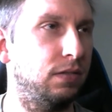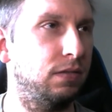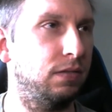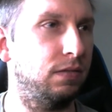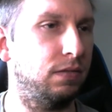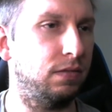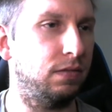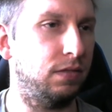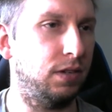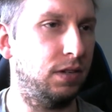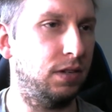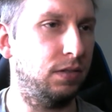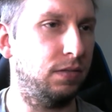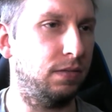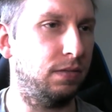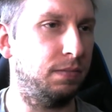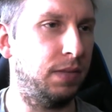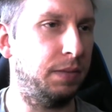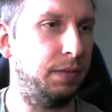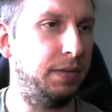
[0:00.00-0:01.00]
Oh,
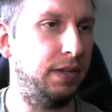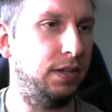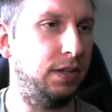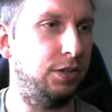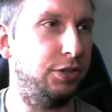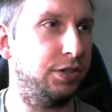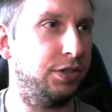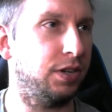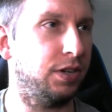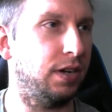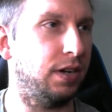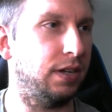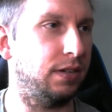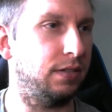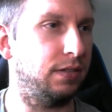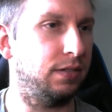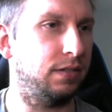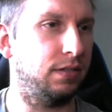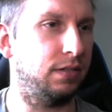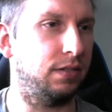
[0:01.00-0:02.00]
no, maybe he just
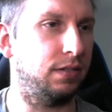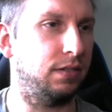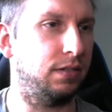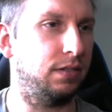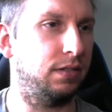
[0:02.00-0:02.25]
caught it.